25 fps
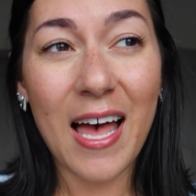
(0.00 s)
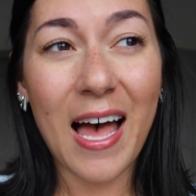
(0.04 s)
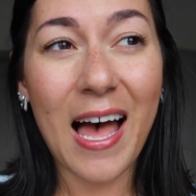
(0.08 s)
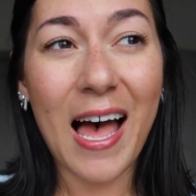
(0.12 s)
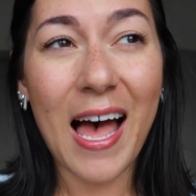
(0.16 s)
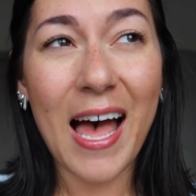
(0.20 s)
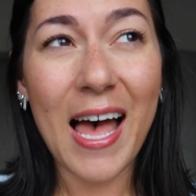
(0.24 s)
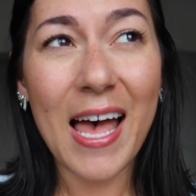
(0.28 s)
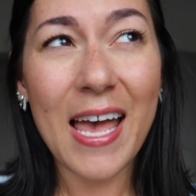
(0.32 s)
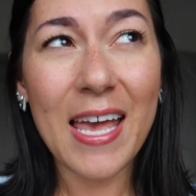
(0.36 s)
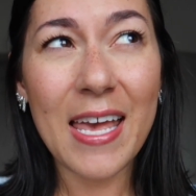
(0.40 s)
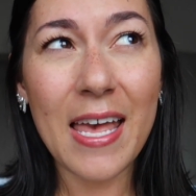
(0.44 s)

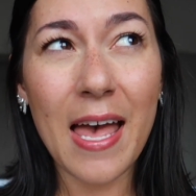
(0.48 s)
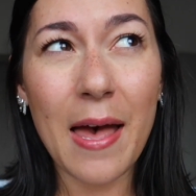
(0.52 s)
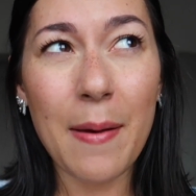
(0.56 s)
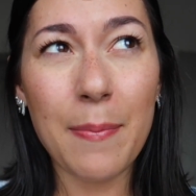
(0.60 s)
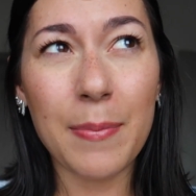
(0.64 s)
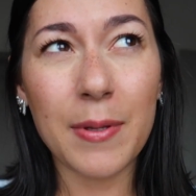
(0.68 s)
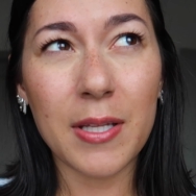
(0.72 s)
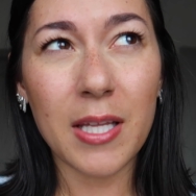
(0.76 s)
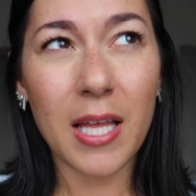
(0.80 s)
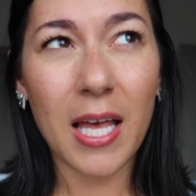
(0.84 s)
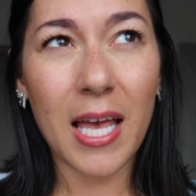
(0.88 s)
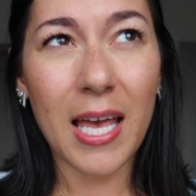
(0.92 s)
I
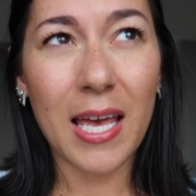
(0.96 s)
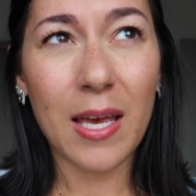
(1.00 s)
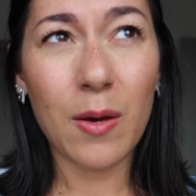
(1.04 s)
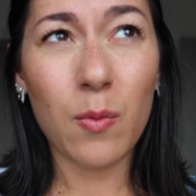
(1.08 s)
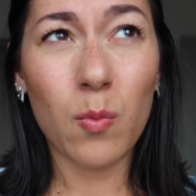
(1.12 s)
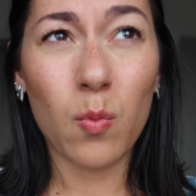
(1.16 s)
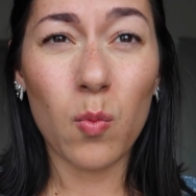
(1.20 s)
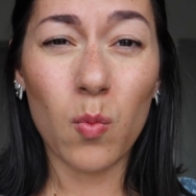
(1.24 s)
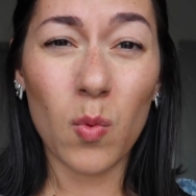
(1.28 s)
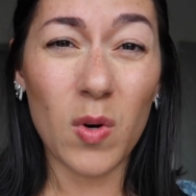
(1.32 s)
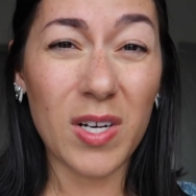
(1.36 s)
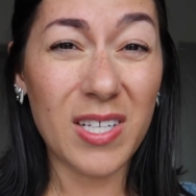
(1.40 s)

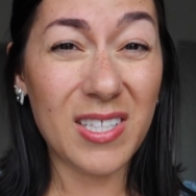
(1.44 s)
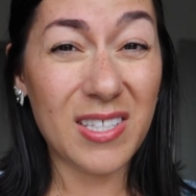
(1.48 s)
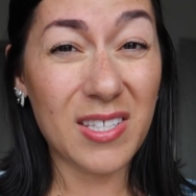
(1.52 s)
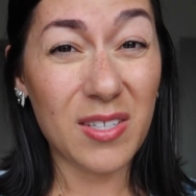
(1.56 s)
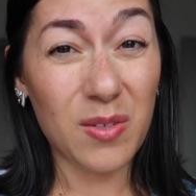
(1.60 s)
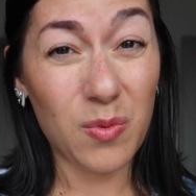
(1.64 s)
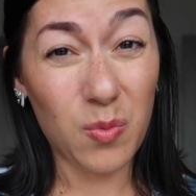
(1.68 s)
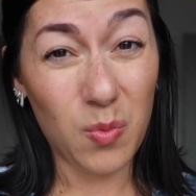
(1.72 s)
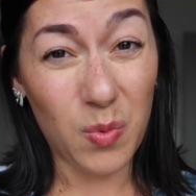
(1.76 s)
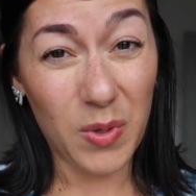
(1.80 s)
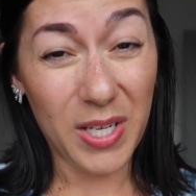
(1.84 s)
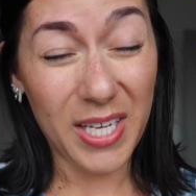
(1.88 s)
epilate once
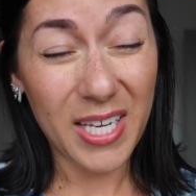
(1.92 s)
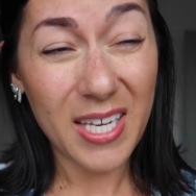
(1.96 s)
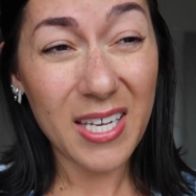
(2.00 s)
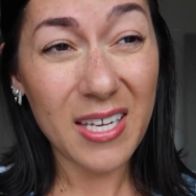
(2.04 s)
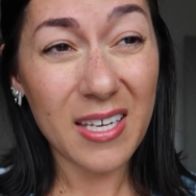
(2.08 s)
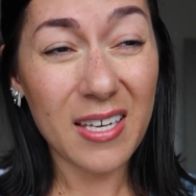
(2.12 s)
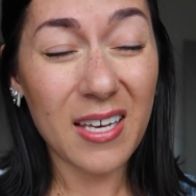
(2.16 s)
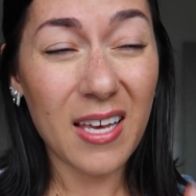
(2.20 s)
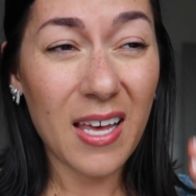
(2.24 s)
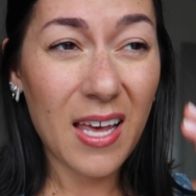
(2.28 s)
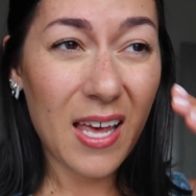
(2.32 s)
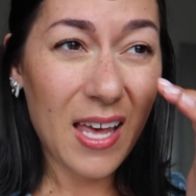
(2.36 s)
a
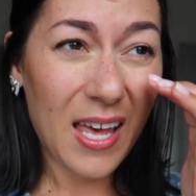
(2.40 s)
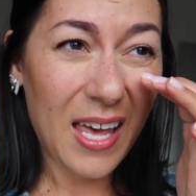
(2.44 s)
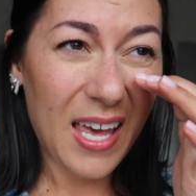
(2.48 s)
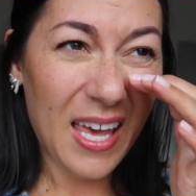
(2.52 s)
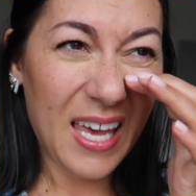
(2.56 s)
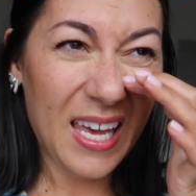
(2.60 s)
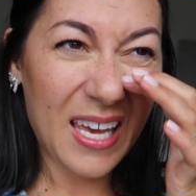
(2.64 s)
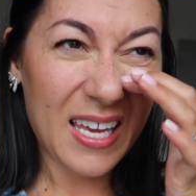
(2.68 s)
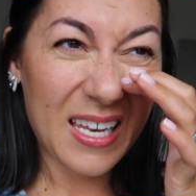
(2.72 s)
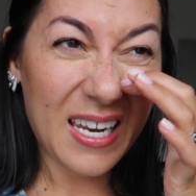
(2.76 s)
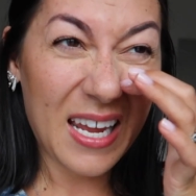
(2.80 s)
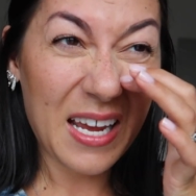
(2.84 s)
week,
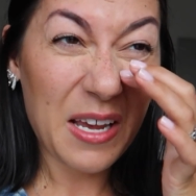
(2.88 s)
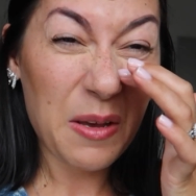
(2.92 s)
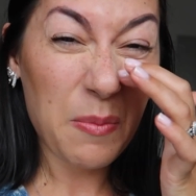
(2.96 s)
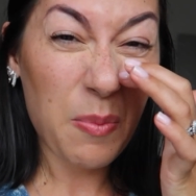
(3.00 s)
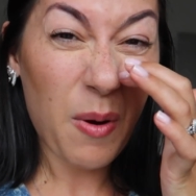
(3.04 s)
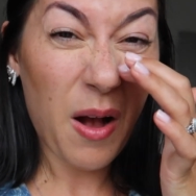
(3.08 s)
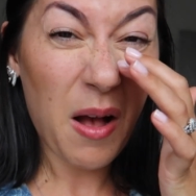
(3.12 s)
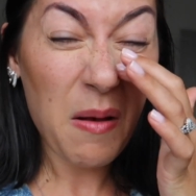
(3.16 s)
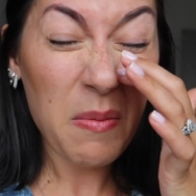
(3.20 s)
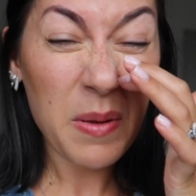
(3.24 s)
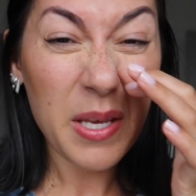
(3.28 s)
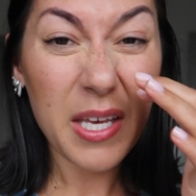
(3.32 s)
and I could
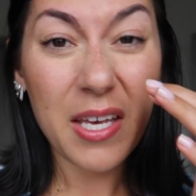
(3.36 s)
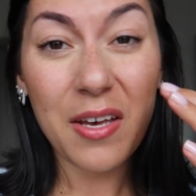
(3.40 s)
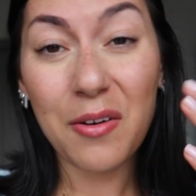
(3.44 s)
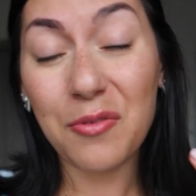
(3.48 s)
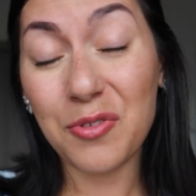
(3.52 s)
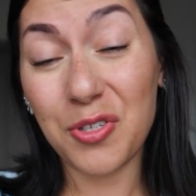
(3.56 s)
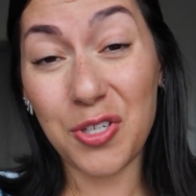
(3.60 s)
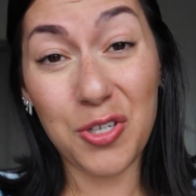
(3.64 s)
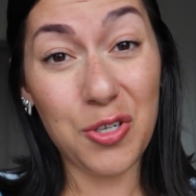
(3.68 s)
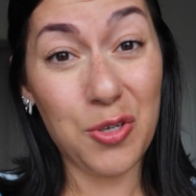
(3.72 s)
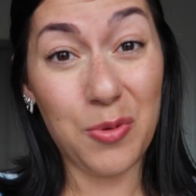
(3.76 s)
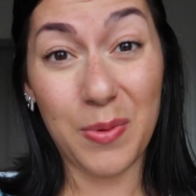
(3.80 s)
probably go
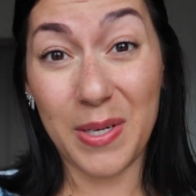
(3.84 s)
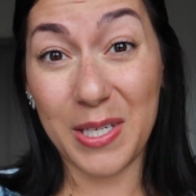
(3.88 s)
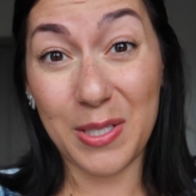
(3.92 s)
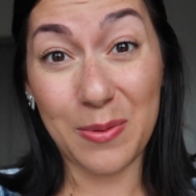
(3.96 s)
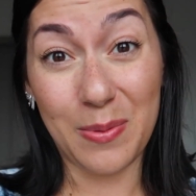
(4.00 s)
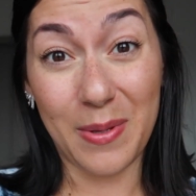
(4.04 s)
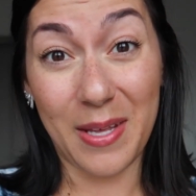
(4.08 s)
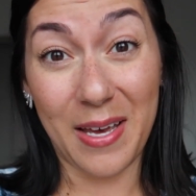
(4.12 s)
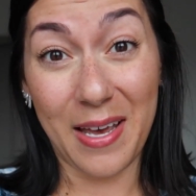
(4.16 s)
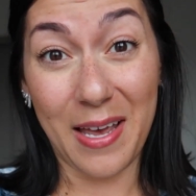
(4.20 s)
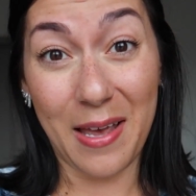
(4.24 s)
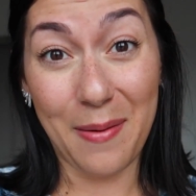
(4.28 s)
2 weeks
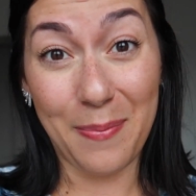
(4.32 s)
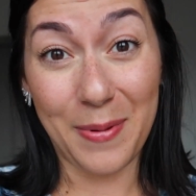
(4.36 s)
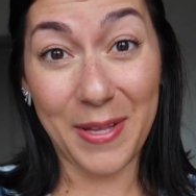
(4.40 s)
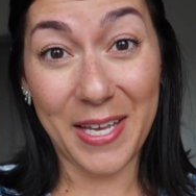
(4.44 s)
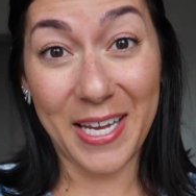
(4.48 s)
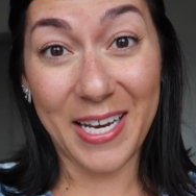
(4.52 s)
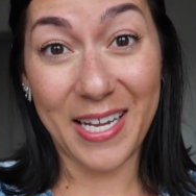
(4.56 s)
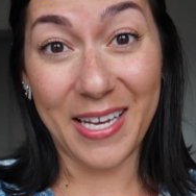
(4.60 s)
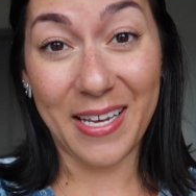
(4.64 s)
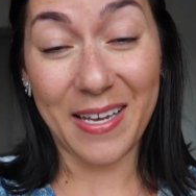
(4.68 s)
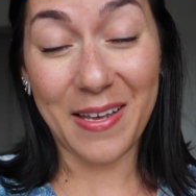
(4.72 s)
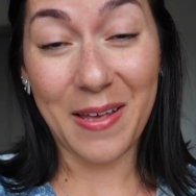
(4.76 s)
without
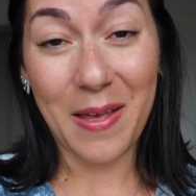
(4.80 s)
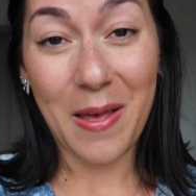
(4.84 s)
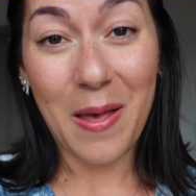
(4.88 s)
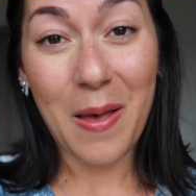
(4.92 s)
epilating.